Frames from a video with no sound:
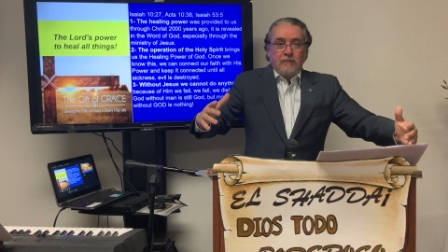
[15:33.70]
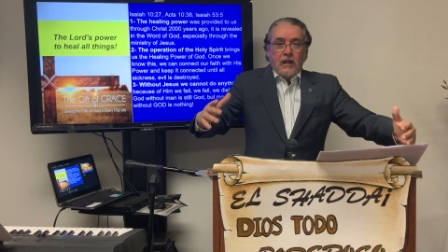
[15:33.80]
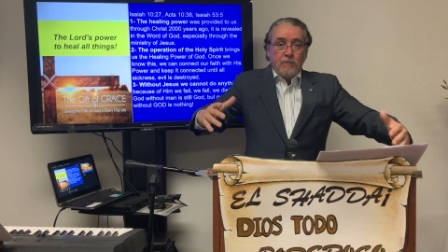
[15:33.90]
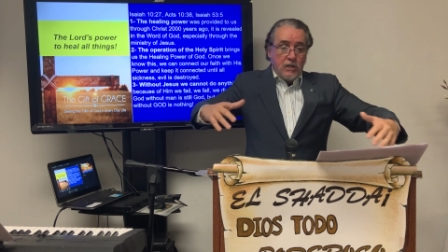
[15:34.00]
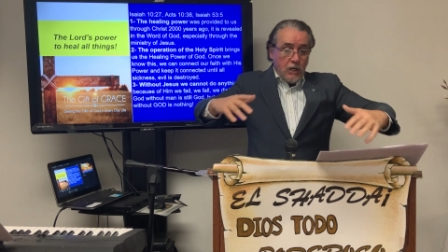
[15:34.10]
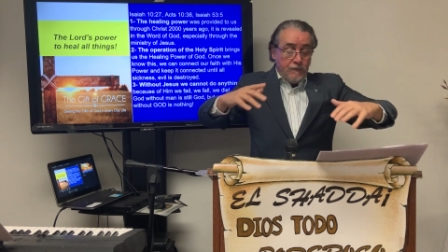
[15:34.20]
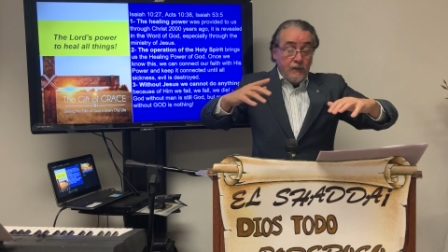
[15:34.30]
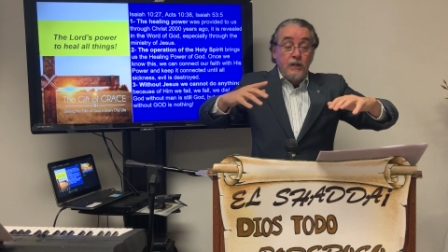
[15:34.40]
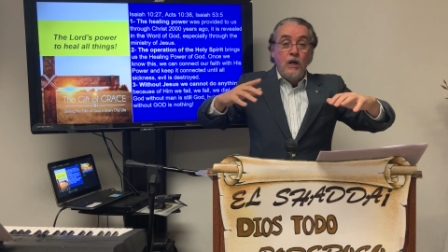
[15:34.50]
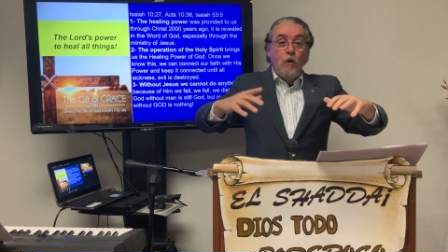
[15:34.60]
I'm
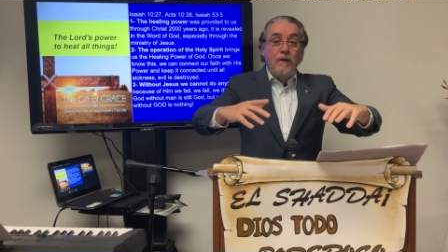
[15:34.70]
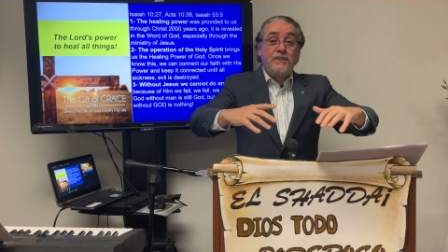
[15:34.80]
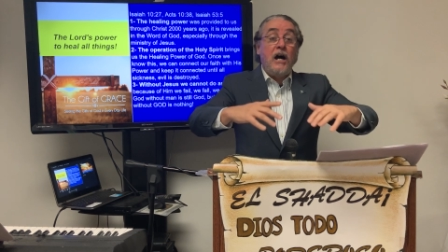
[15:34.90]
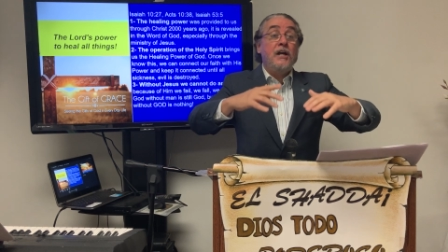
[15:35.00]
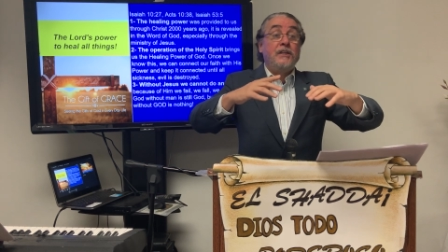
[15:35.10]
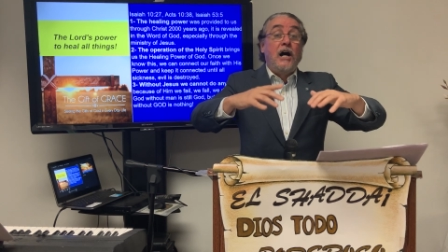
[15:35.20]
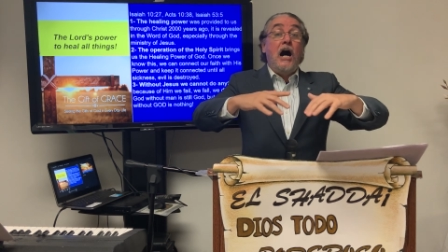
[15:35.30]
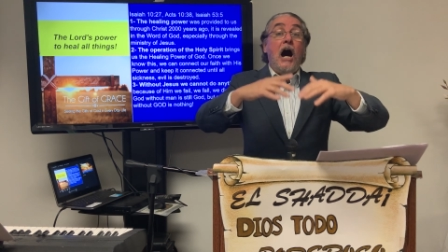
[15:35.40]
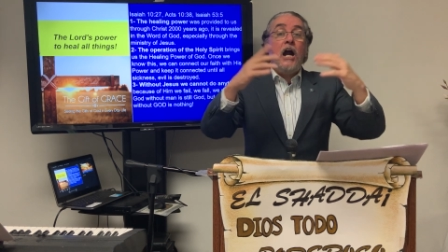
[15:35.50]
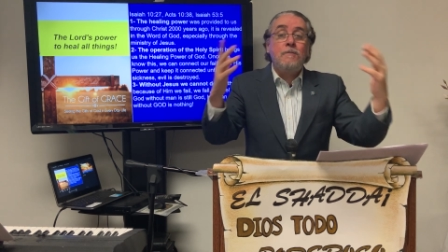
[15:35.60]
covered with the
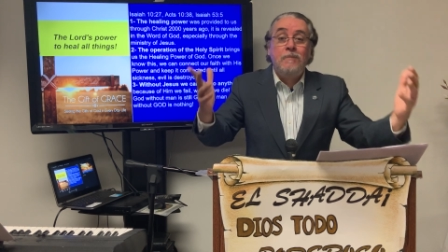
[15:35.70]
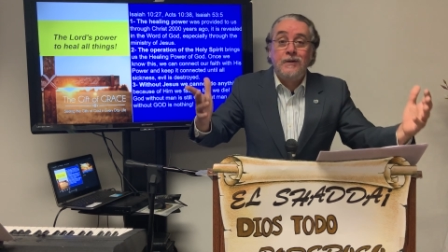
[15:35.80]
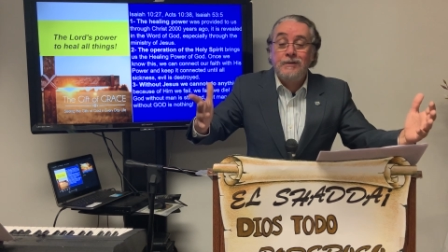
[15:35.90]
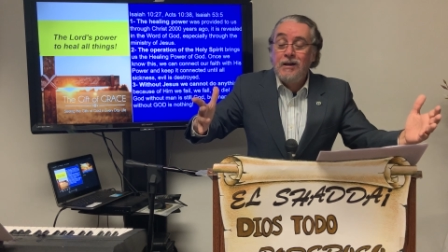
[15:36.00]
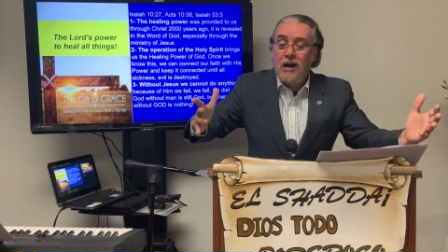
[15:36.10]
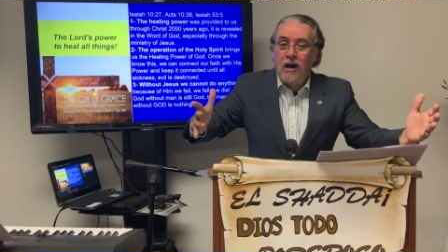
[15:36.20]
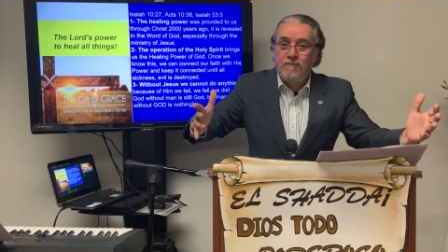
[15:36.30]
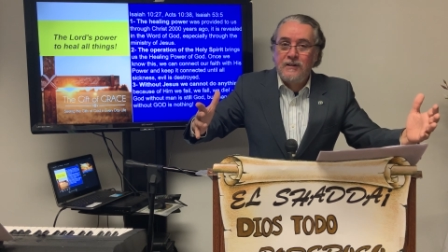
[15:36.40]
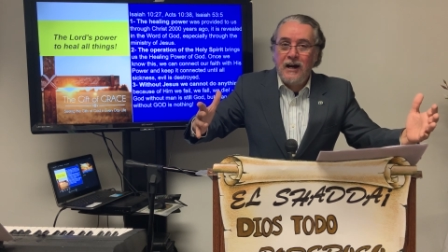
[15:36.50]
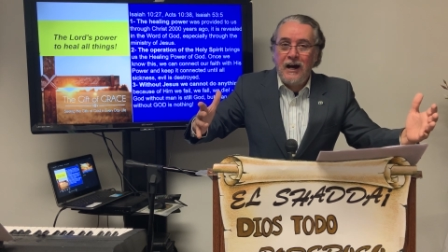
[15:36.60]
armor
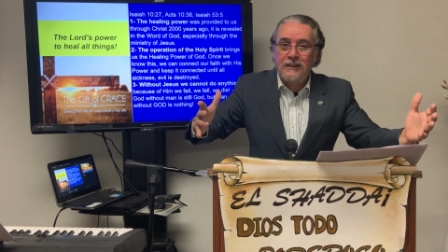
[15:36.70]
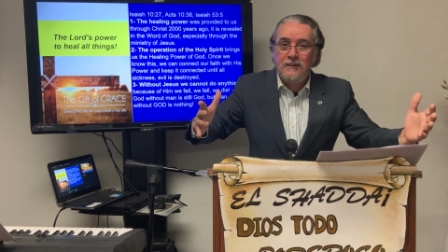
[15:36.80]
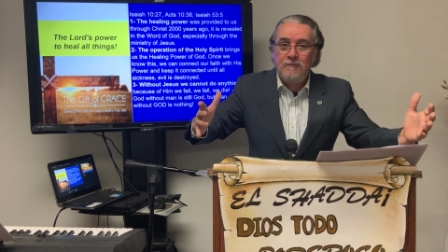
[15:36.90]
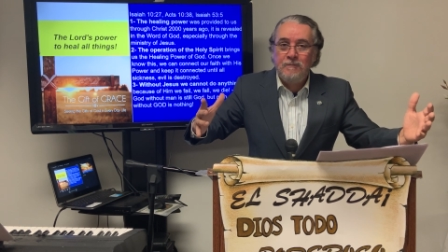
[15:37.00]
of God.